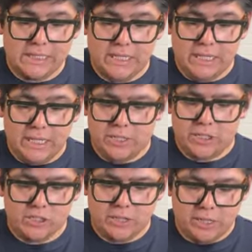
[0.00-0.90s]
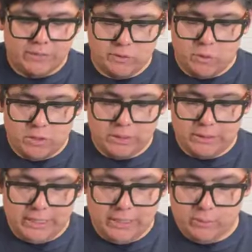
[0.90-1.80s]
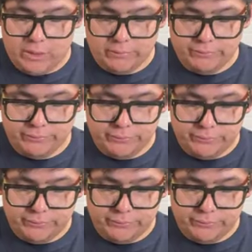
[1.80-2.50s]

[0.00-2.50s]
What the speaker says: In this day and age, I should not have to walk anywhere.